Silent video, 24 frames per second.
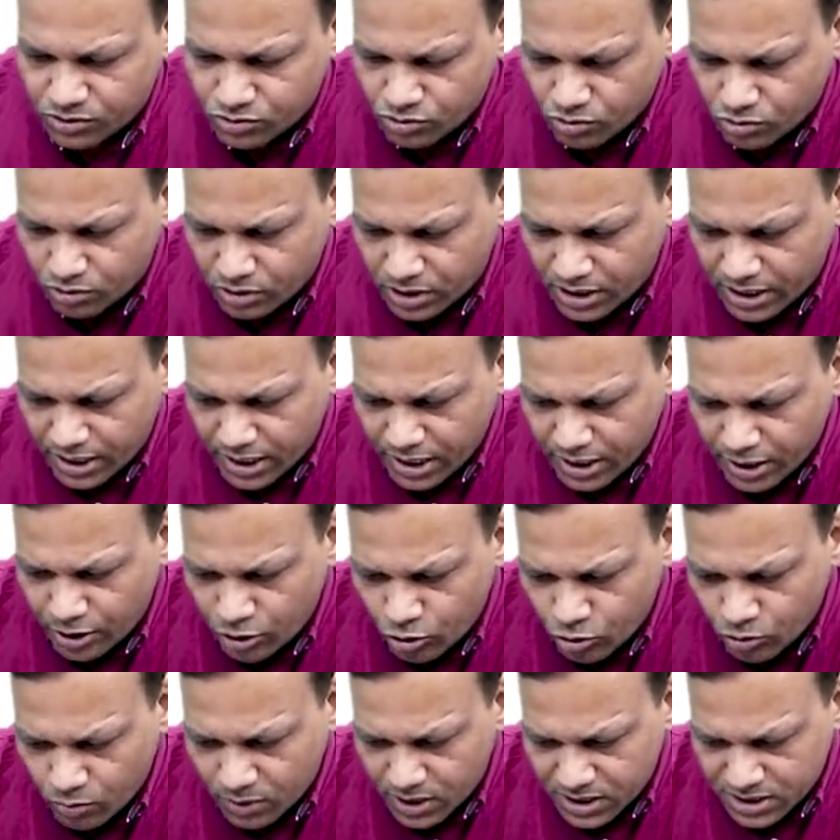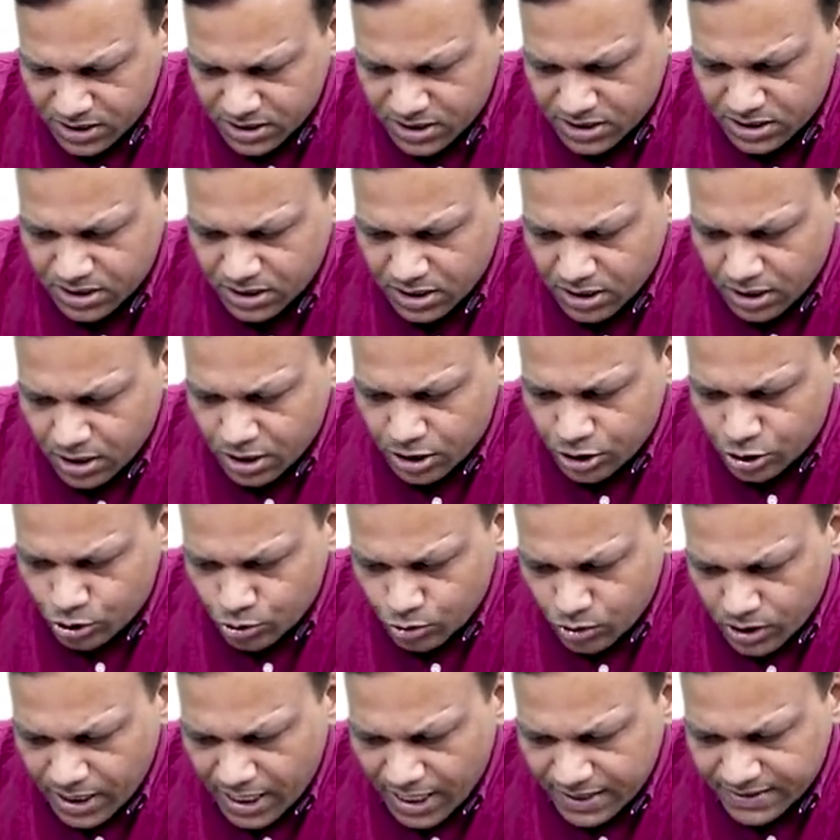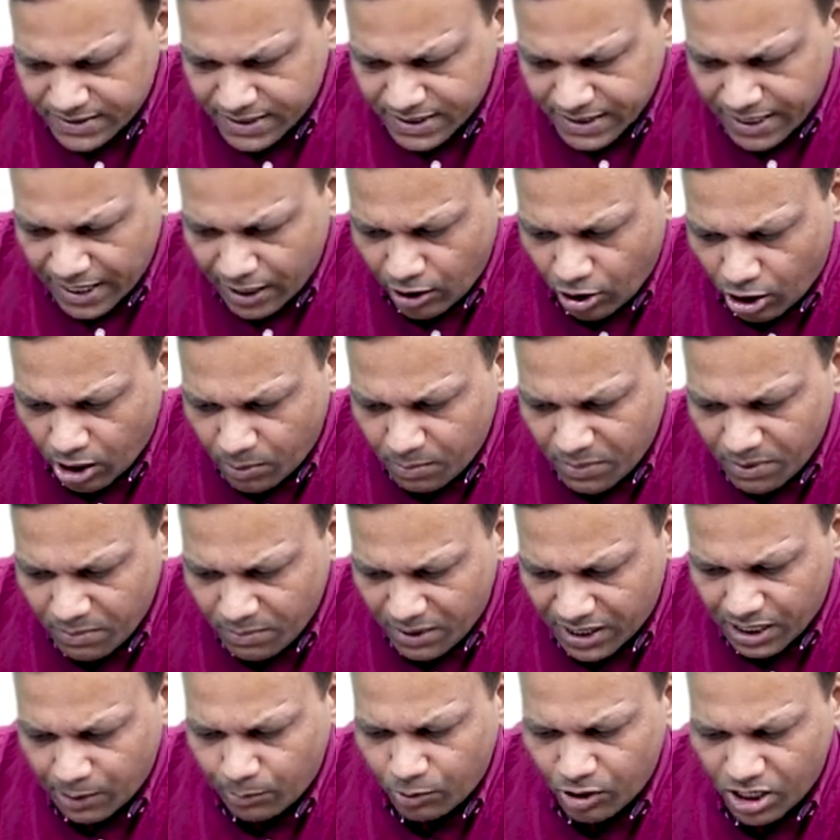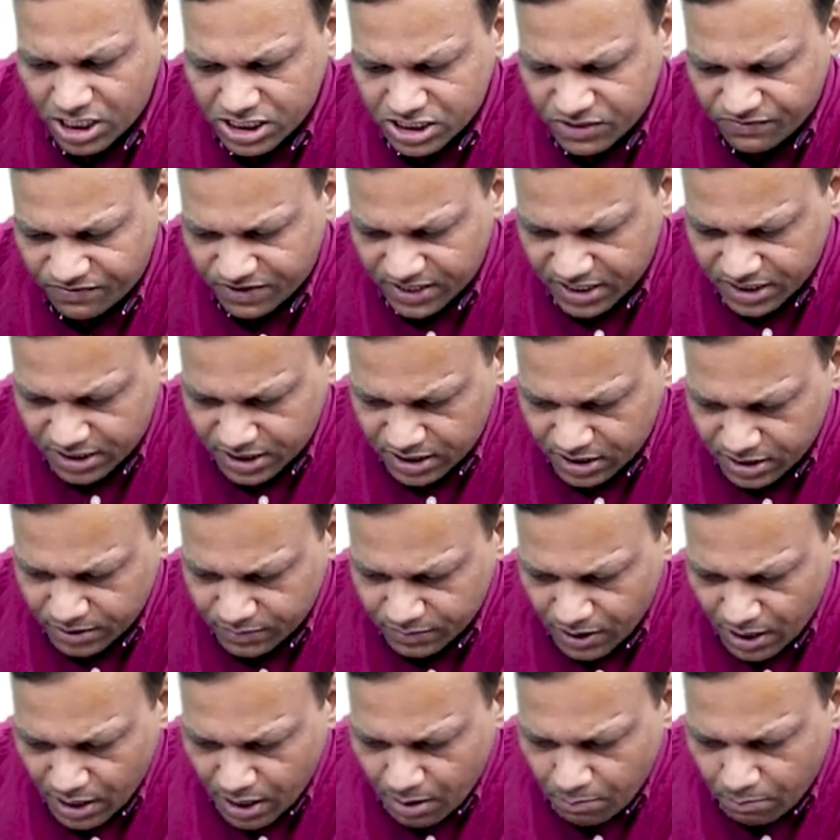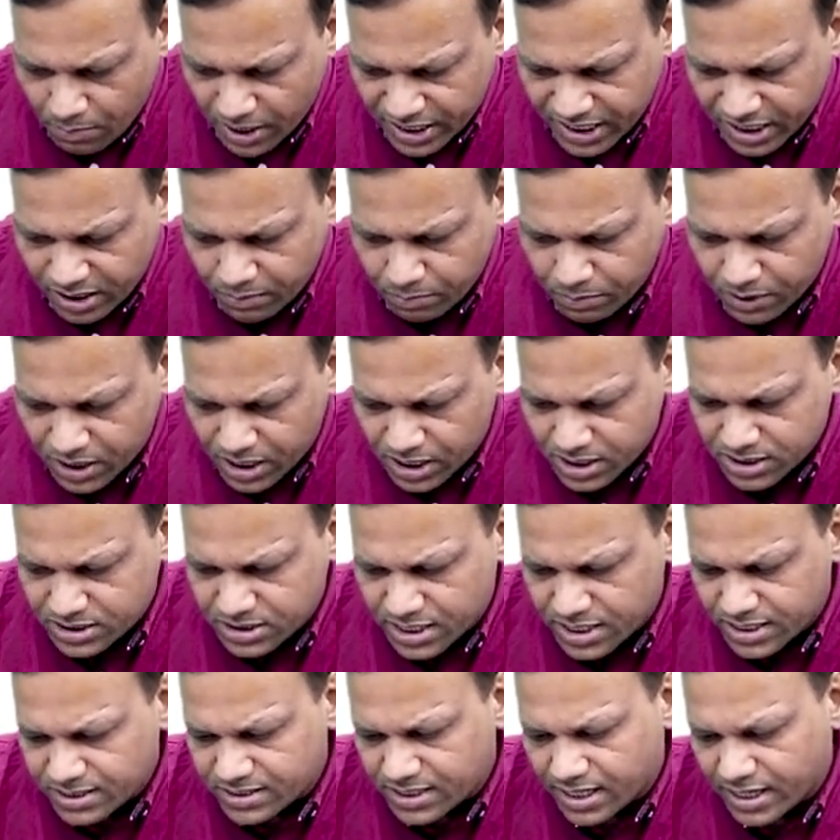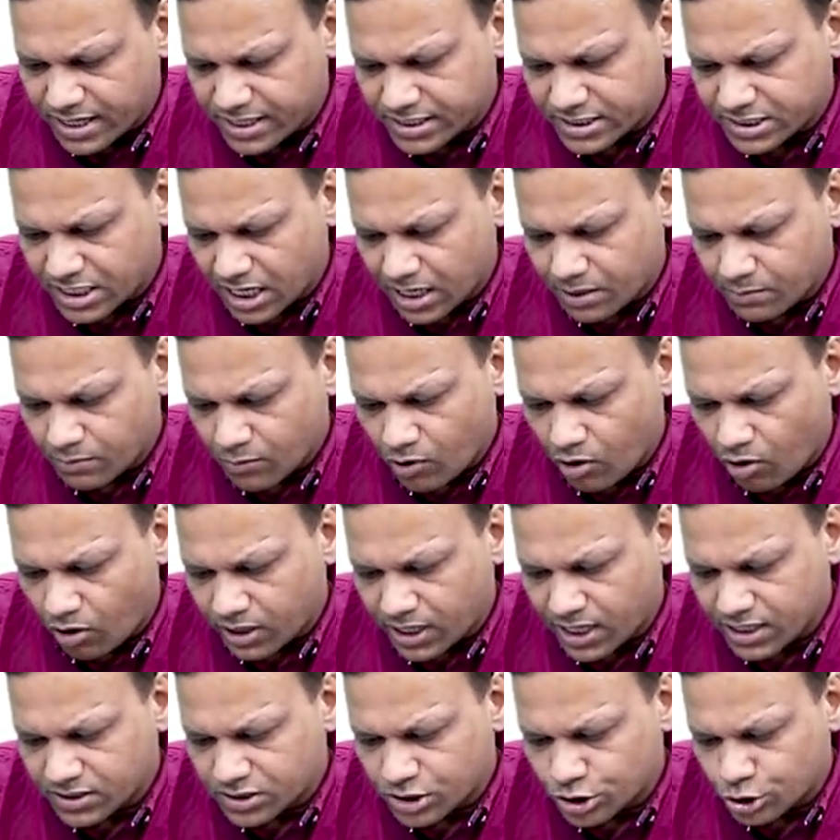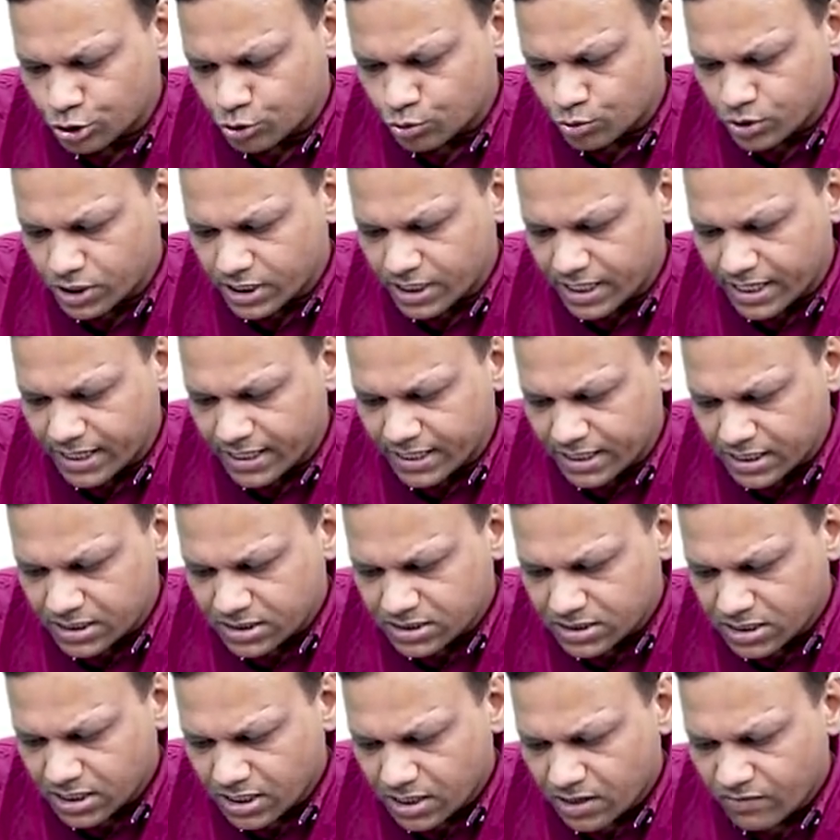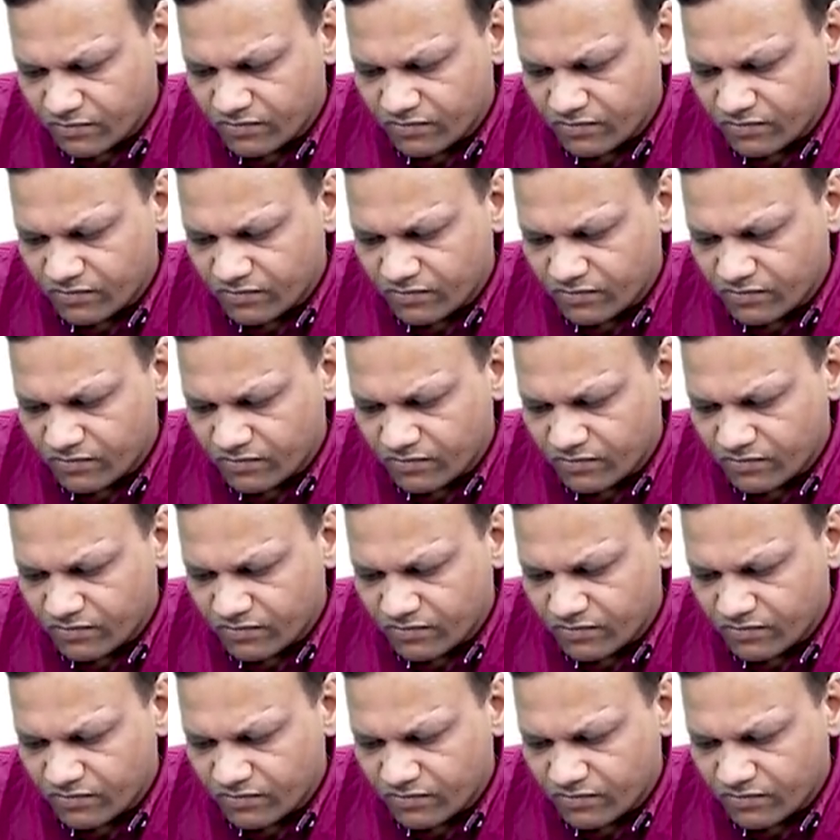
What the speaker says: So in humans, uric acid cannot be metabolized further, but in birds there is an enzyme called as uricase